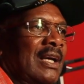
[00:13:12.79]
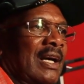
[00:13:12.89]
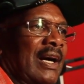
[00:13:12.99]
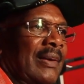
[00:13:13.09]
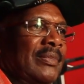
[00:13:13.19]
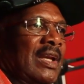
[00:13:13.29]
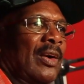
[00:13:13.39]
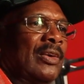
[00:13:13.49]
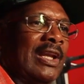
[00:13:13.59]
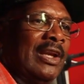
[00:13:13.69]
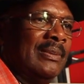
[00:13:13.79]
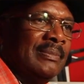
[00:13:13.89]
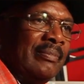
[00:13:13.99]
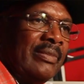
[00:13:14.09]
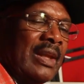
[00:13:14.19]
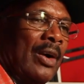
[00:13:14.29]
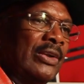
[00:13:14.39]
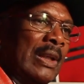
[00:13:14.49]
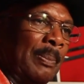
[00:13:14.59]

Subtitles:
the only